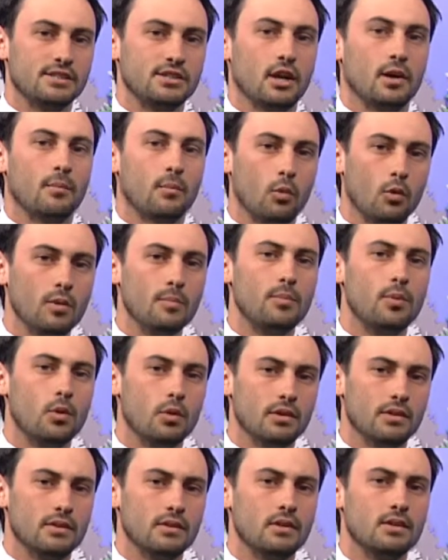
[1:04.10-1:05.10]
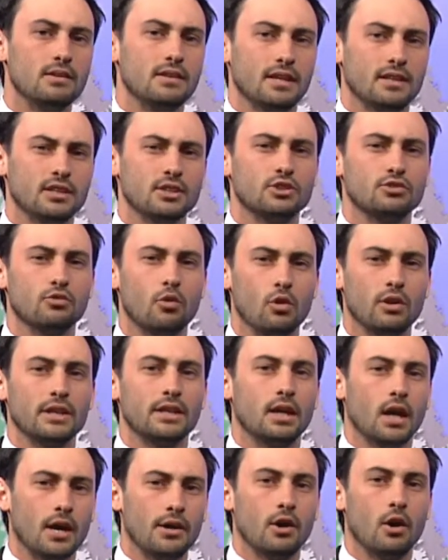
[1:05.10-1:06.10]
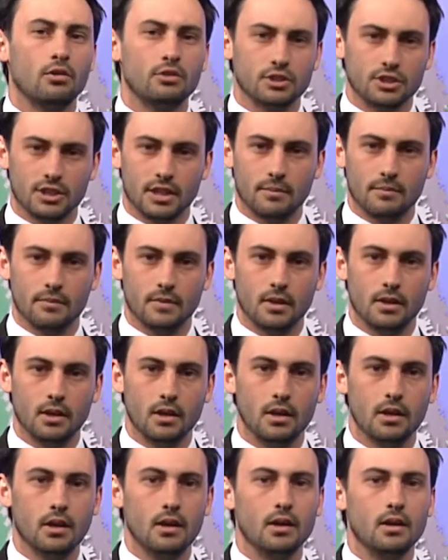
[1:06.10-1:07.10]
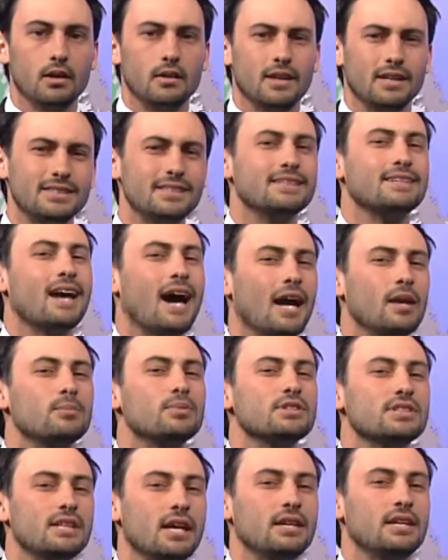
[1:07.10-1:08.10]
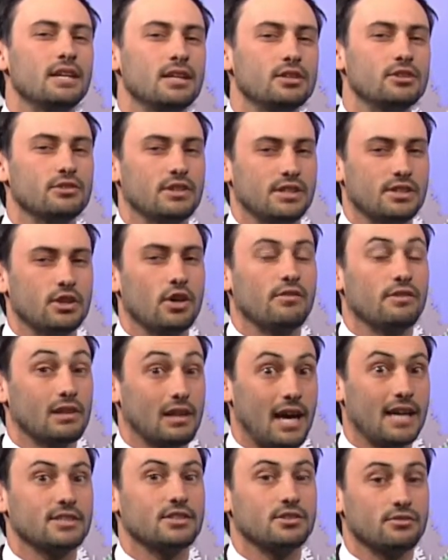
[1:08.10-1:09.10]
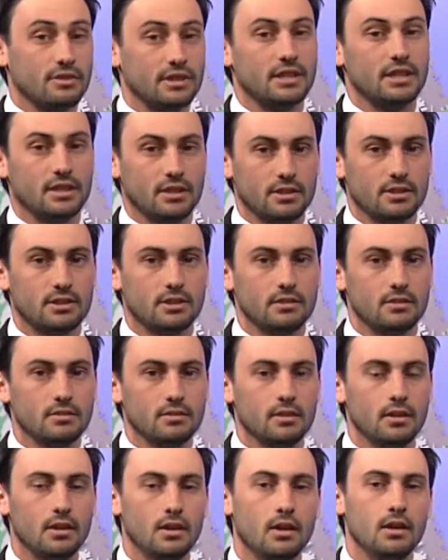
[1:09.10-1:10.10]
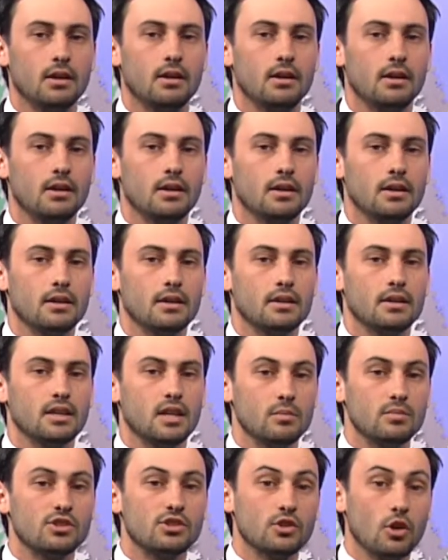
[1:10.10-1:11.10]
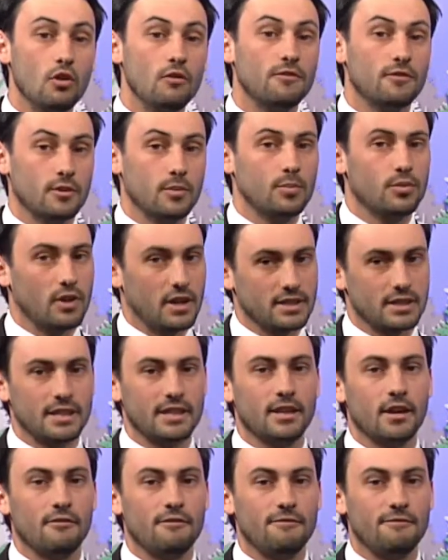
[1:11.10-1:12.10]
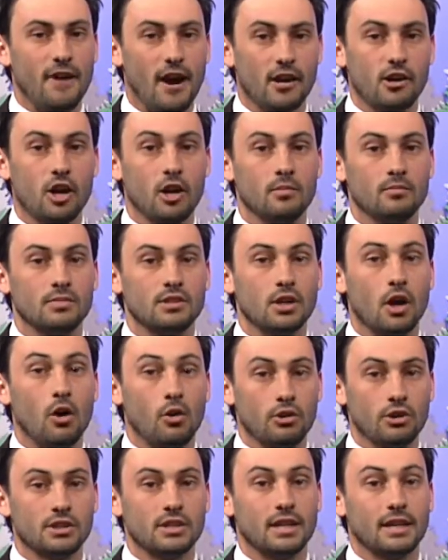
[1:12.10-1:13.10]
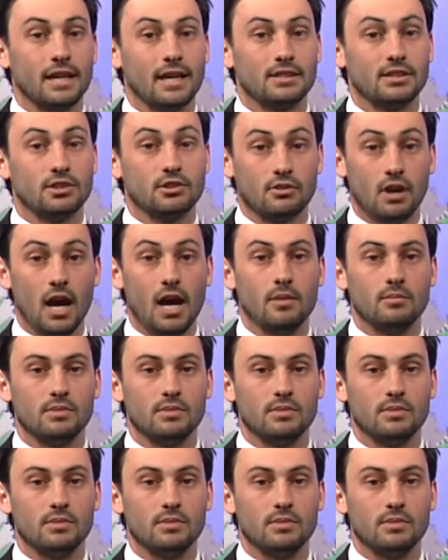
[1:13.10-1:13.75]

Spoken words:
are more important than controlling gun ownership. That's a 9% increase over the last 3 years. Kim Stouffer, president of Firearms Owners Against Crime,